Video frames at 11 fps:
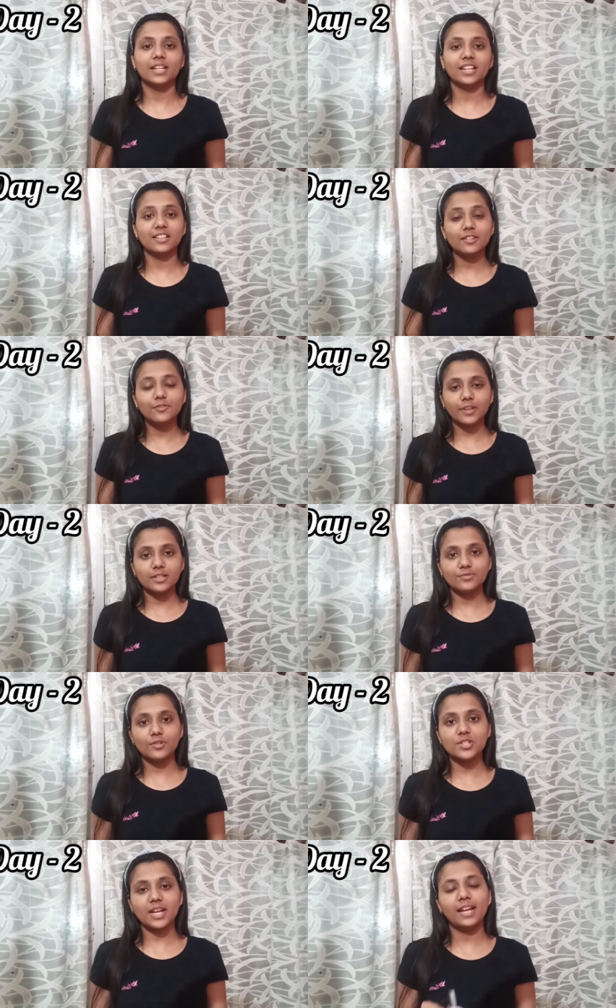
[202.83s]
another face
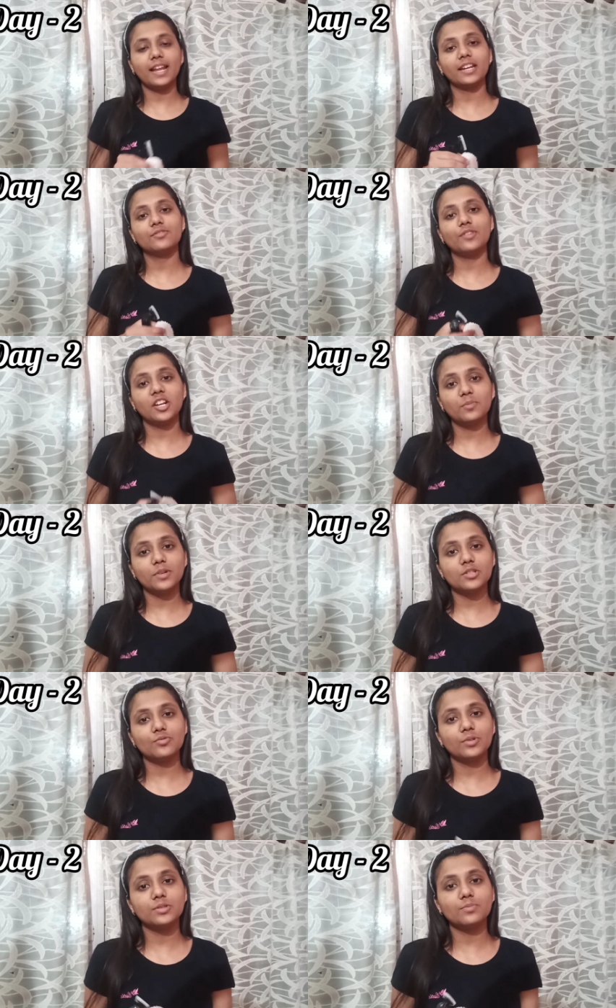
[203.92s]
wash I liked very much
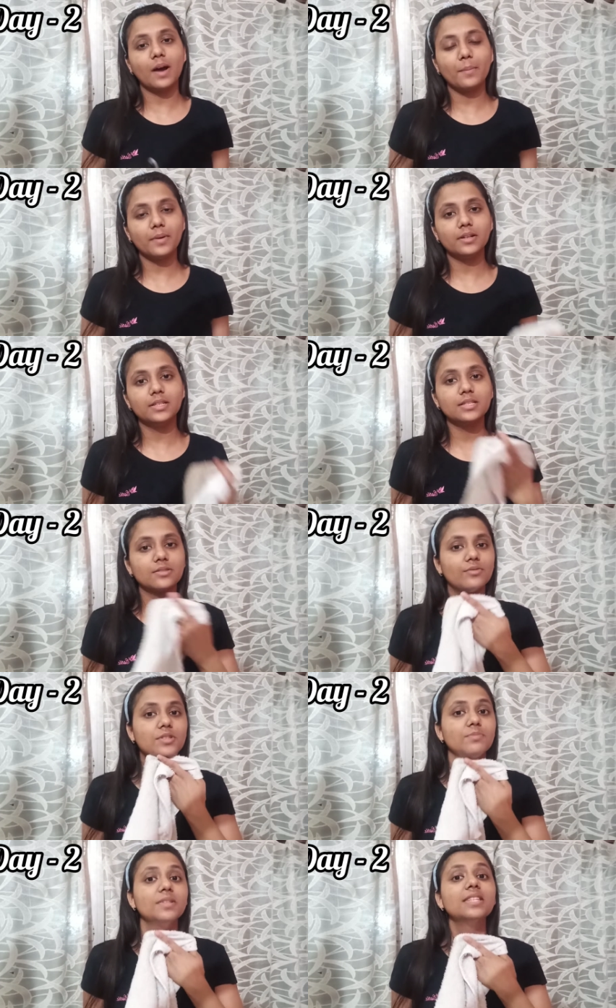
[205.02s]
was Mamaearth's
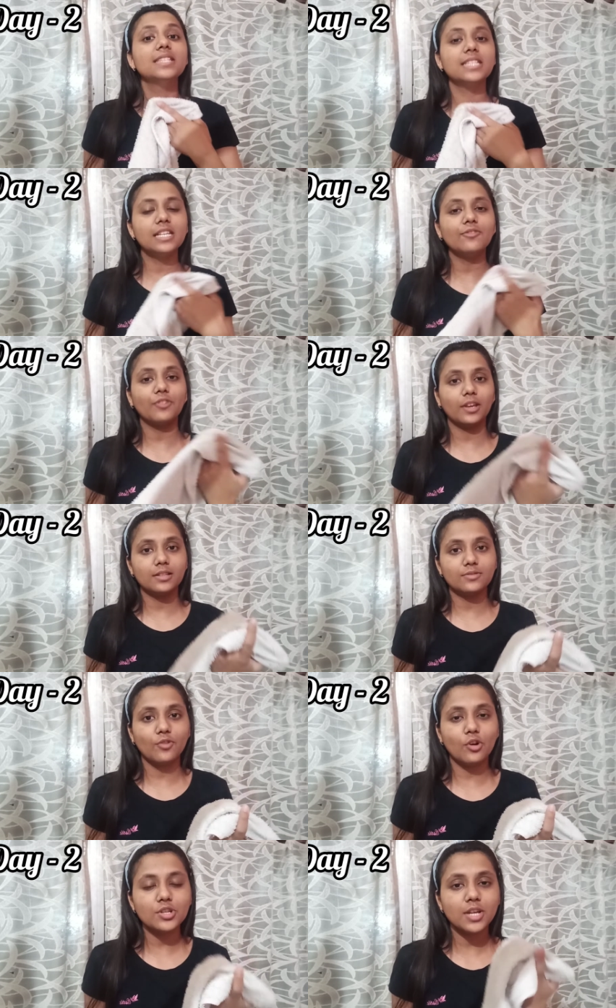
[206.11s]
vitamin C face
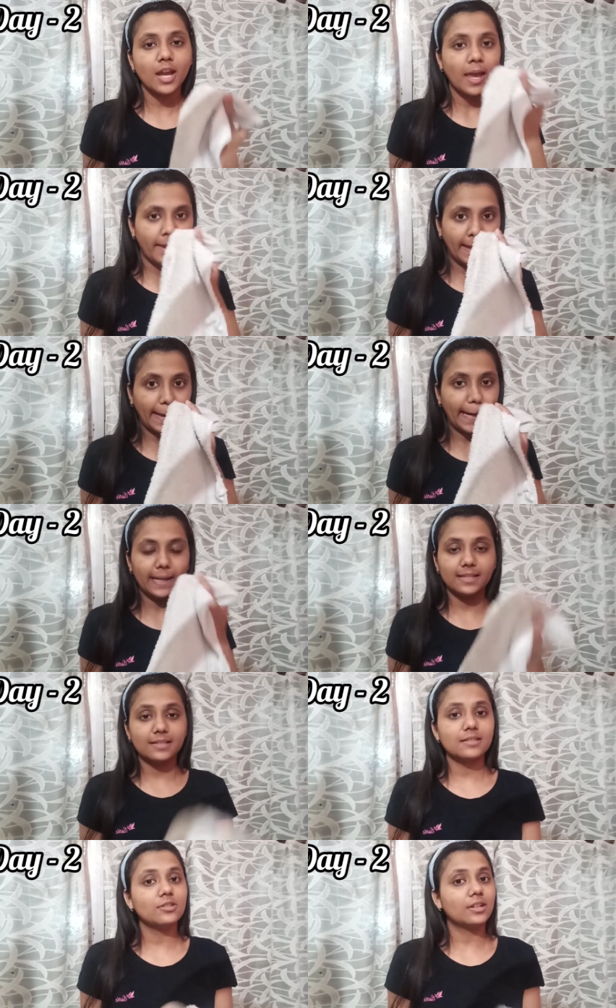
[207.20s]
wash, and
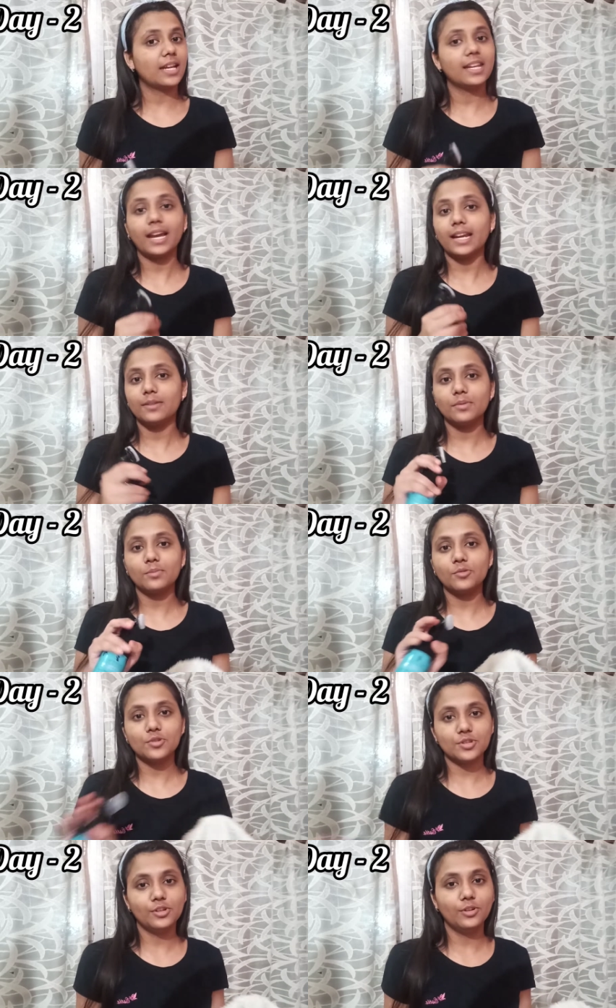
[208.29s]
this is not any kind of
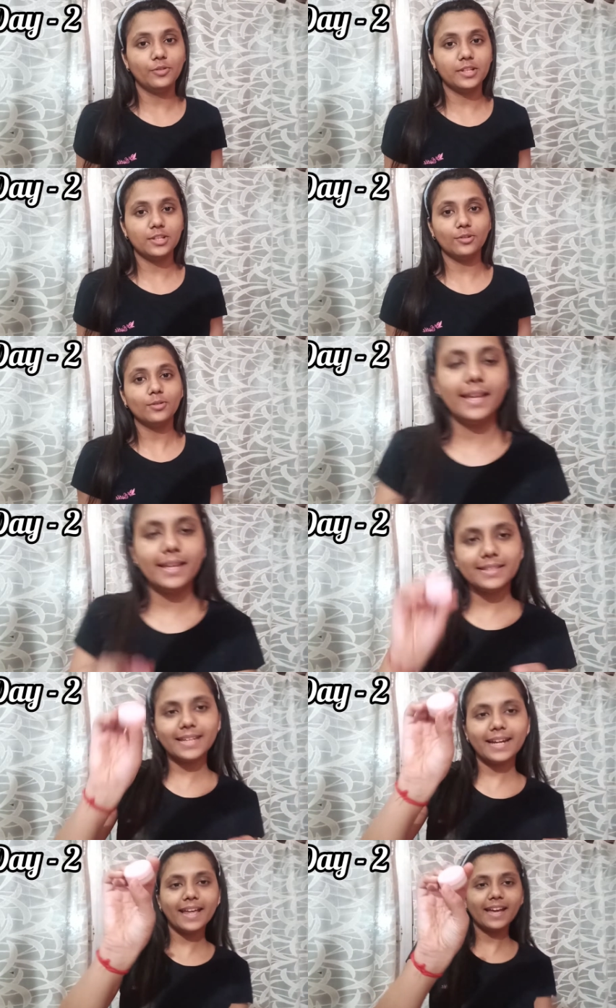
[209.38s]
promotional video.
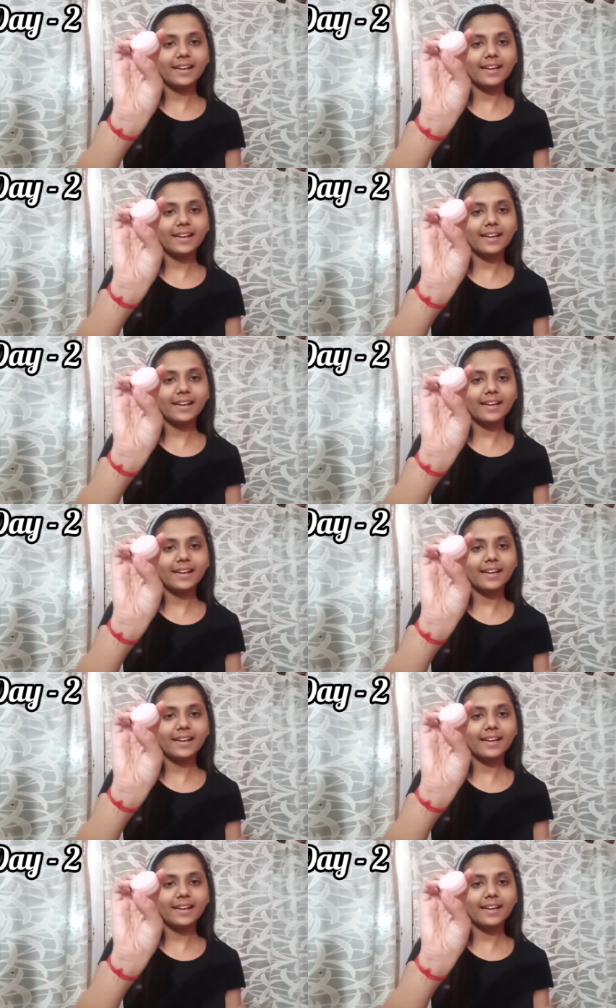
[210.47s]
Ta-da!